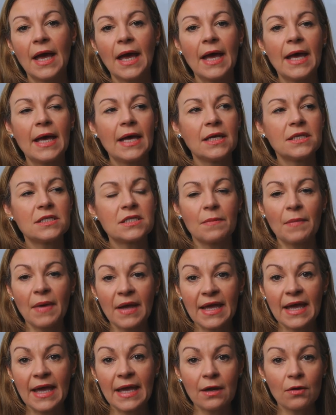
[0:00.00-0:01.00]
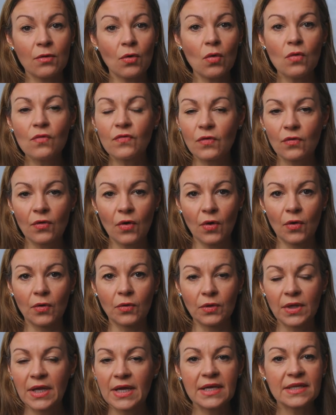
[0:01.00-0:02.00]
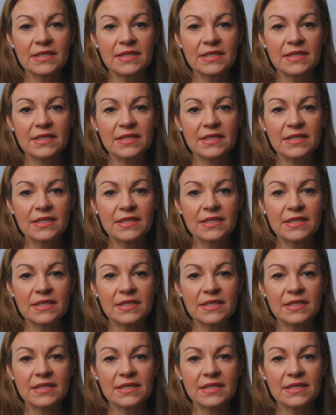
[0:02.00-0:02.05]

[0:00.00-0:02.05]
And my hair overall